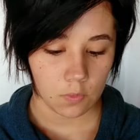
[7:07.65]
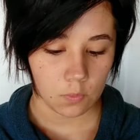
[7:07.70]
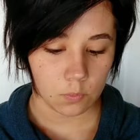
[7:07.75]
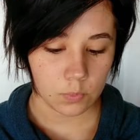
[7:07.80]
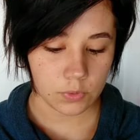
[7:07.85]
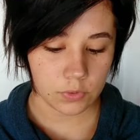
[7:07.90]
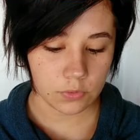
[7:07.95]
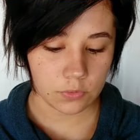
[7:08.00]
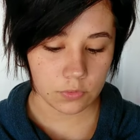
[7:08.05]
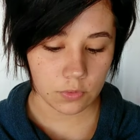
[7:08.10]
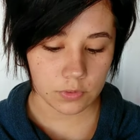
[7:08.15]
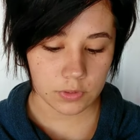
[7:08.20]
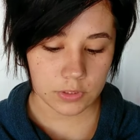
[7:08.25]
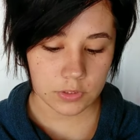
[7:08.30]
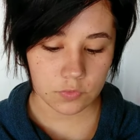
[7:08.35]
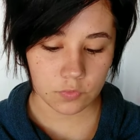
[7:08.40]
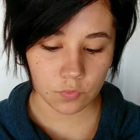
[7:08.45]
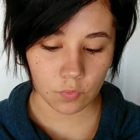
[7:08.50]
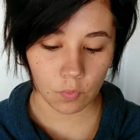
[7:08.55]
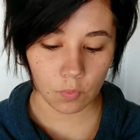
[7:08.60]
We do not
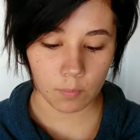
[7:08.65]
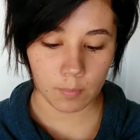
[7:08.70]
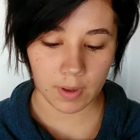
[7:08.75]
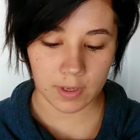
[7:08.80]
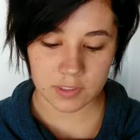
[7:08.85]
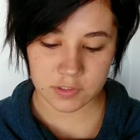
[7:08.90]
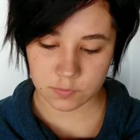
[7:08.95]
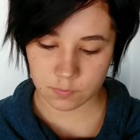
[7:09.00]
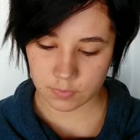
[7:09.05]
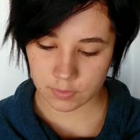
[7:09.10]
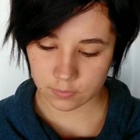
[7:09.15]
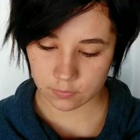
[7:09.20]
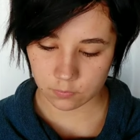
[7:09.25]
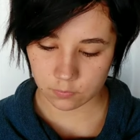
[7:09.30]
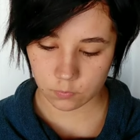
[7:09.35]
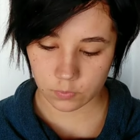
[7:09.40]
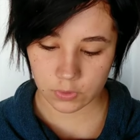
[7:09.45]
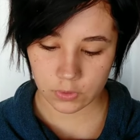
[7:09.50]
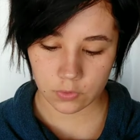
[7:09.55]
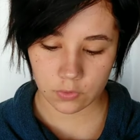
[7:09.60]
eat raw maize meal.
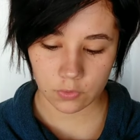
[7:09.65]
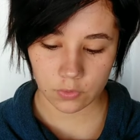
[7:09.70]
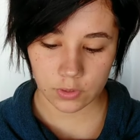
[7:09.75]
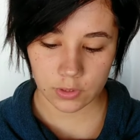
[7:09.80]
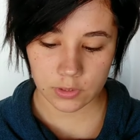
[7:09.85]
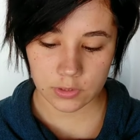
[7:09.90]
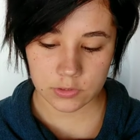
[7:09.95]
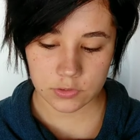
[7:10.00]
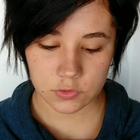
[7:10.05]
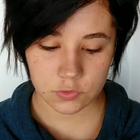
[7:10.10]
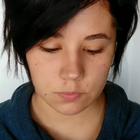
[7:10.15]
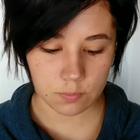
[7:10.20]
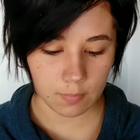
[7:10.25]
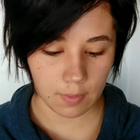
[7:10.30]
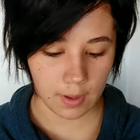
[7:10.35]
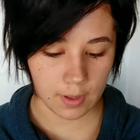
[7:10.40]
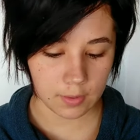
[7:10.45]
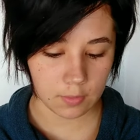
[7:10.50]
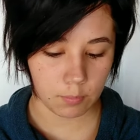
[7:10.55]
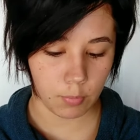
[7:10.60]
We cook it to
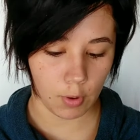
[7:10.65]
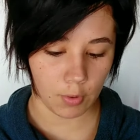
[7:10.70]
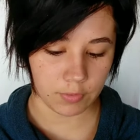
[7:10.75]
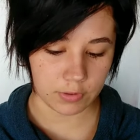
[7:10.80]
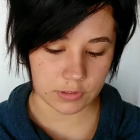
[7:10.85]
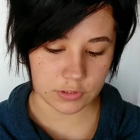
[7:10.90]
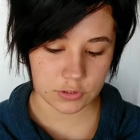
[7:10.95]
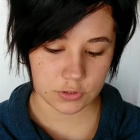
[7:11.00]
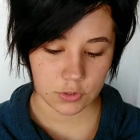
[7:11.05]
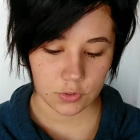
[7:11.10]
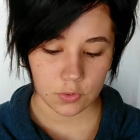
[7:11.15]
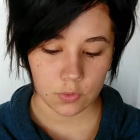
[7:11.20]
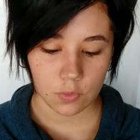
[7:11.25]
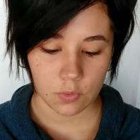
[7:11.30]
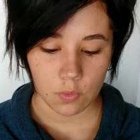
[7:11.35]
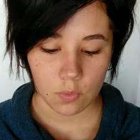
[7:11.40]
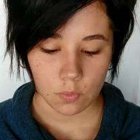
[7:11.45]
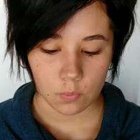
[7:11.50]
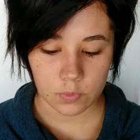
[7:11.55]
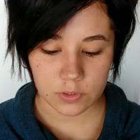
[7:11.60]
make porridge,
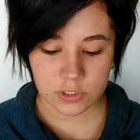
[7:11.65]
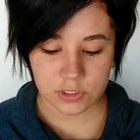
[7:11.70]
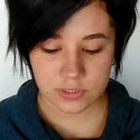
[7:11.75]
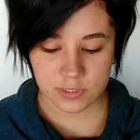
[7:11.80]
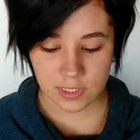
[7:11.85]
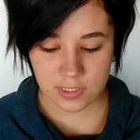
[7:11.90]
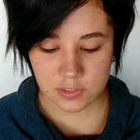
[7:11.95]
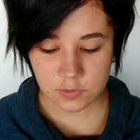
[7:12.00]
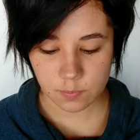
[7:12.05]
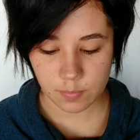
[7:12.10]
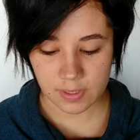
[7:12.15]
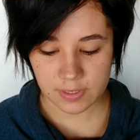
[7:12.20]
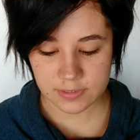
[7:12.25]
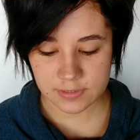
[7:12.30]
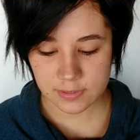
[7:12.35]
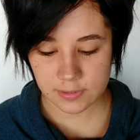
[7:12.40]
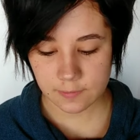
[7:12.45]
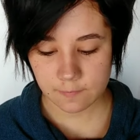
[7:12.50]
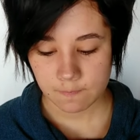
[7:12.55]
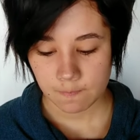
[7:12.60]
which tastes
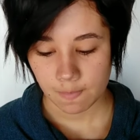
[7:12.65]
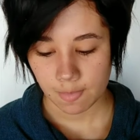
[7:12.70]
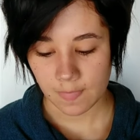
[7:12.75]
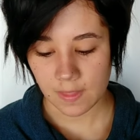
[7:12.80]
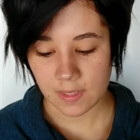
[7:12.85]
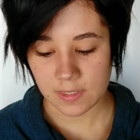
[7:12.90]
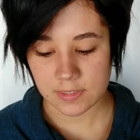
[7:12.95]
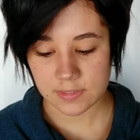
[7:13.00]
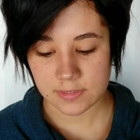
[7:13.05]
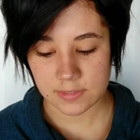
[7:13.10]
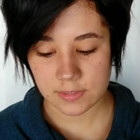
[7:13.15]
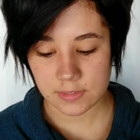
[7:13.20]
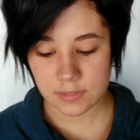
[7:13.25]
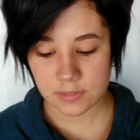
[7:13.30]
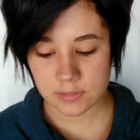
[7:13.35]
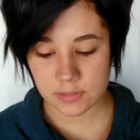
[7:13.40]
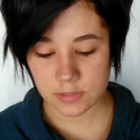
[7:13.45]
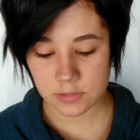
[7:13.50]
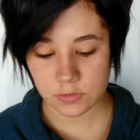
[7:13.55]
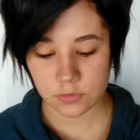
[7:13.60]
better and is
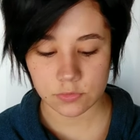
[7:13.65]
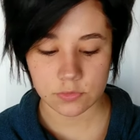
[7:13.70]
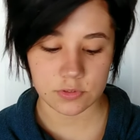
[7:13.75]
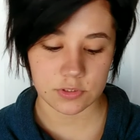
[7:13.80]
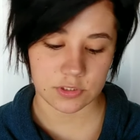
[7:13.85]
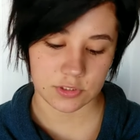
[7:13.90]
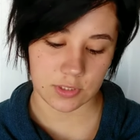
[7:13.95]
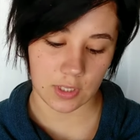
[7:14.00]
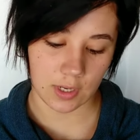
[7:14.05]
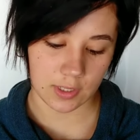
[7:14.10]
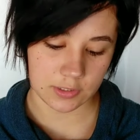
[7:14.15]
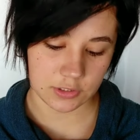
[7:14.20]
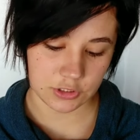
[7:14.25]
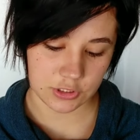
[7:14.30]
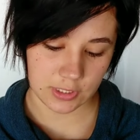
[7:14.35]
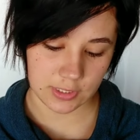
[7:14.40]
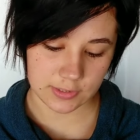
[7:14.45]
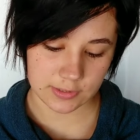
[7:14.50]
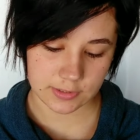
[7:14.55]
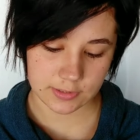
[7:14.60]
easier to
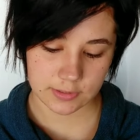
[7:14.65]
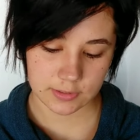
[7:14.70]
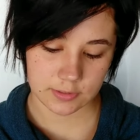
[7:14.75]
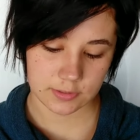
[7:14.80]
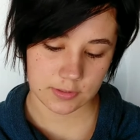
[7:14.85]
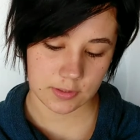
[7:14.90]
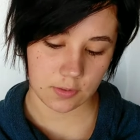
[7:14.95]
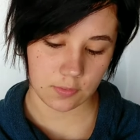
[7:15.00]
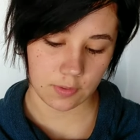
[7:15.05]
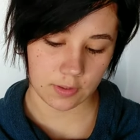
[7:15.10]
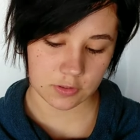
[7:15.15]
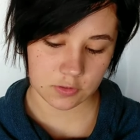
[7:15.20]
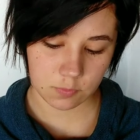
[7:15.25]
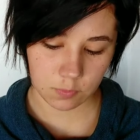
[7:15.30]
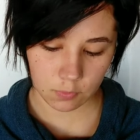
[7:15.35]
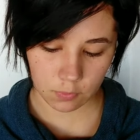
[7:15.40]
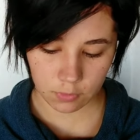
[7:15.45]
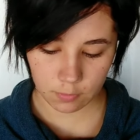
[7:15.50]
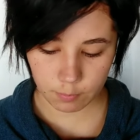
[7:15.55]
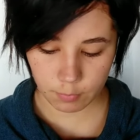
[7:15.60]
digest. So
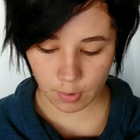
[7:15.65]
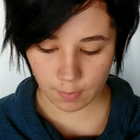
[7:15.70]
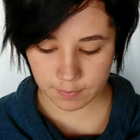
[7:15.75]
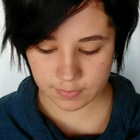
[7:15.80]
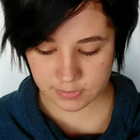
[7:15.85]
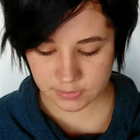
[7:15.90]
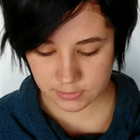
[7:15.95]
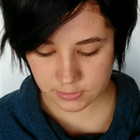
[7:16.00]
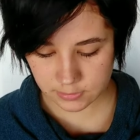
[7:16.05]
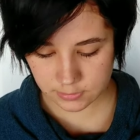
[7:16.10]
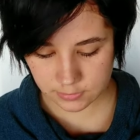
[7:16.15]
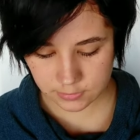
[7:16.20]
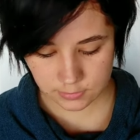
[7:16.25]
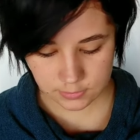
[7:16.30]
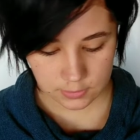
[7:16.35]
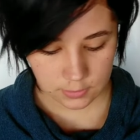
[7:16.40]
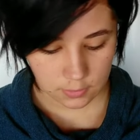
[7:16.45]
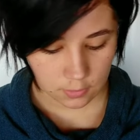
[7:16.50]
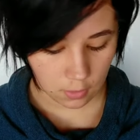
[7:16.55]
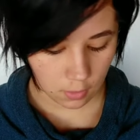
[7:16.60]
explore the properties
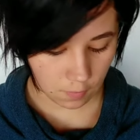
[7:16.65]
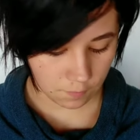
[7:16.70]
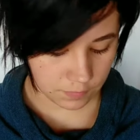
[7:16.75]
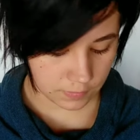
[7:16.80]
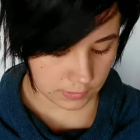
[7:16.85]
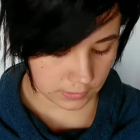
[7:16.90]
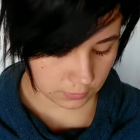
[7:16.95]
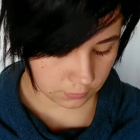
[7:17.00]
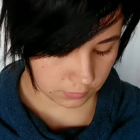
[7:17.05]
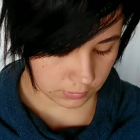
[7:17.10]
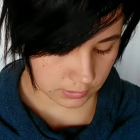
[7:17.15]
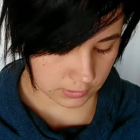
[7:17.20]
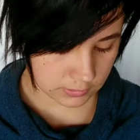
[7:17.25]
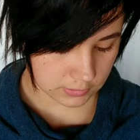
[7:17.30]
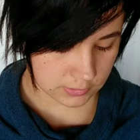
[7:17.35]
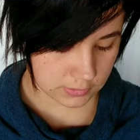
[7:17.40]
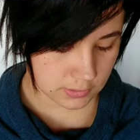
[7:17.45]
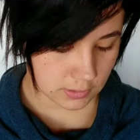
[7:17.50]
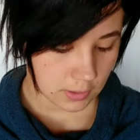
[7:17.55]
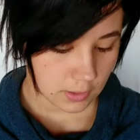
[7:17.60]
of the
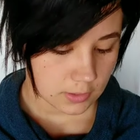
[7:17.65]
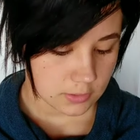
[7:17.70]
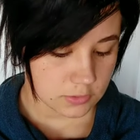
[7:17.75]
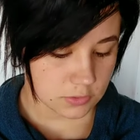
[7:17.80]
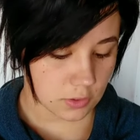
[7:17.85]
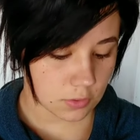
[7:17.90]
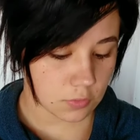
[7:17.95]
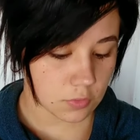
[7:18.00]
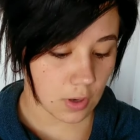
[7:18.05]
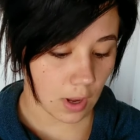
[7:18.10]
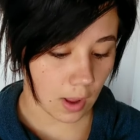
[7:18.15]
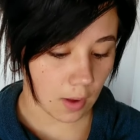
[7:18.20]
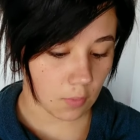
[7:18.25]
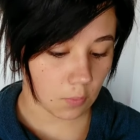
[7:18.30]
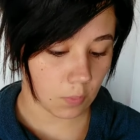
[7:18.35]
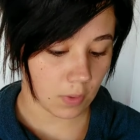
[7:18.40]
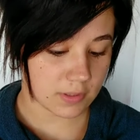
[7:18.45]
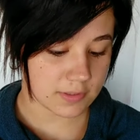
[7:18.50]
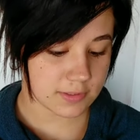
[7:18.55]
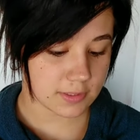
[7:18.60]
ingredients. So now,
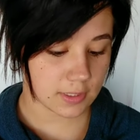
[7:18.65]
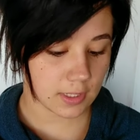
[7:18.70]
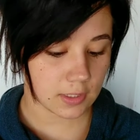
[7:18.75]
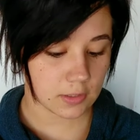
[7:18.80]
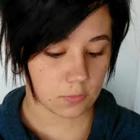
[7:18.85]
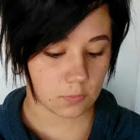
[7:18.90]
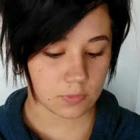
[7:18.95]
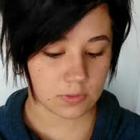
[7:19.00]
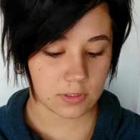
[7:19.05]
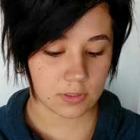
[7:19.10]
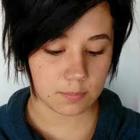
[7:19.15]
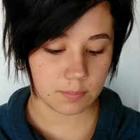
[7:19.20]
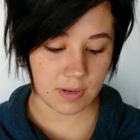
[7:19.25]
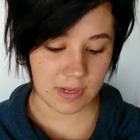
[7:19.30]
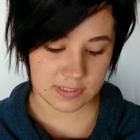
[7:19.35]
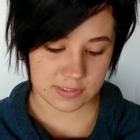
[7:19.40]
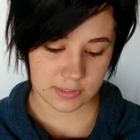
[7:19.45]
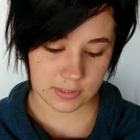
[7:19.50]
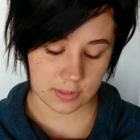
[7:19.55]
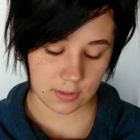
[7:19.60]
once again, you will need
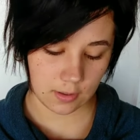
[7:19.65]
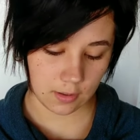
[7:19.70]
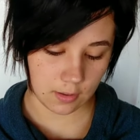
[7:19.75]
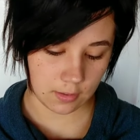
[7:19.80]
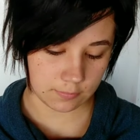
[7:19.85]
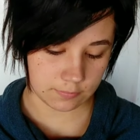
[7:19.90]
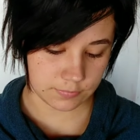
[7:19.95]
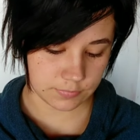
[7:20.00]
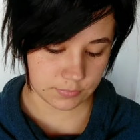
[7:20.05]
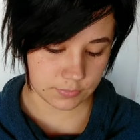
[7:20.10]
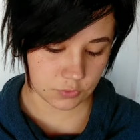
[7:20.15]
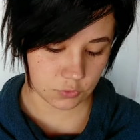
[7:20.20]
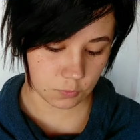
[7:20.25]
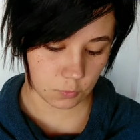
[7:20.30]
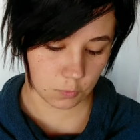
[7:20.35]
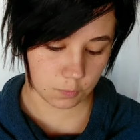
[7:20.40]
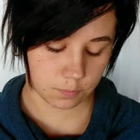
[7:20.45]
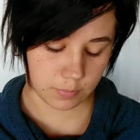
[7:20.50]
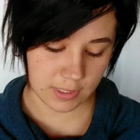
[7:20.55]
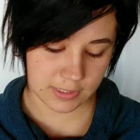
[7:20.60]
a
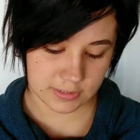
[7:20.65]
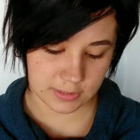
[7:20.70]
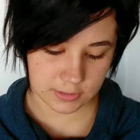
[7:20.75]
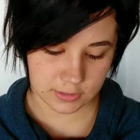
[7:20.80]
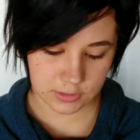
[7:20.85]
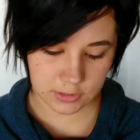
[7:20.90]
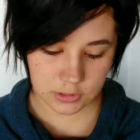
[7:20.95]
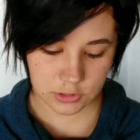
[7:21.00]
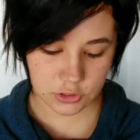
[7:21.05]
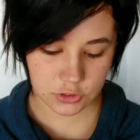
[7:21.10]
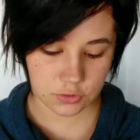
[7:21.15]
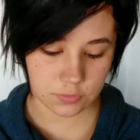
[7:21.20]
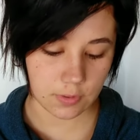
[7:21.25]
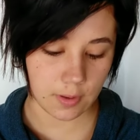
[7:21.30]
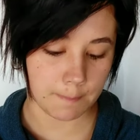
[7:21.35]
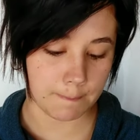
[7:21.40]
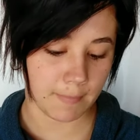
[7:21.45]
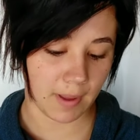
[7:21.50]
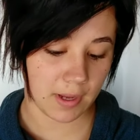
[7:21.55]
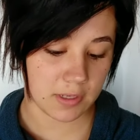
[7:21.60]
small plastic dish, a
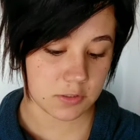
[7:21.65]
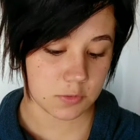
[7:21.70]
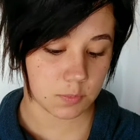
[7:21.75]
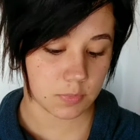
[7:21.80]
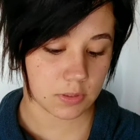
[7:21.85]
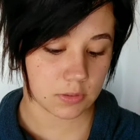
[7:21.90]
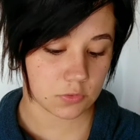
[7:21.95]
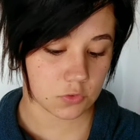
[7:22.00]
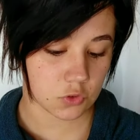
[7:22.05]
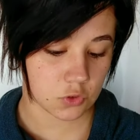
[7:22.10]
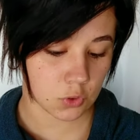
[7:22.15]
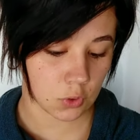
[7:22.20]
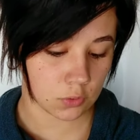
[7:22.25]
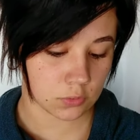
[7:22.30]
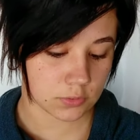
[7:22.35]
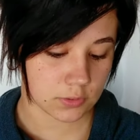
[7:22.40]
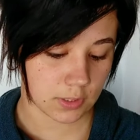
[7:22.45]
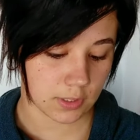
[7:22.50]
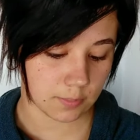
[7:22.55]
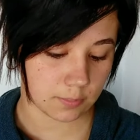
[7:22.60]
maize meal,
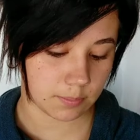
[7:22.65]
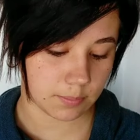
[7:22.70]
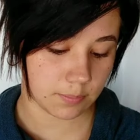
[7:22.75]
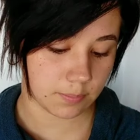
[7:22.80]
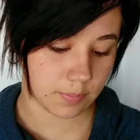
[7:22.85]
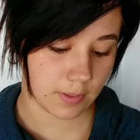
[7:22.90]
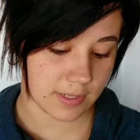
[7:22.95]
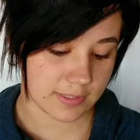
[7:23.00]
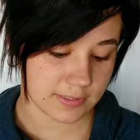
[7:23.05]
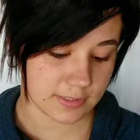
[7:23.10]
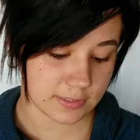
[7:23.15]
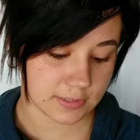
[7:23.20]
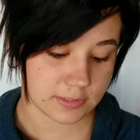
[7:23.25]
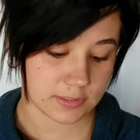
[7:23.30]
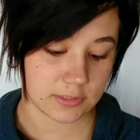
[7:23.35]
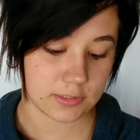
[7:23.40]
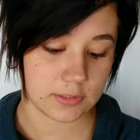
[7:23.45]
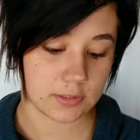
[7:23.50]
salt, and a plastic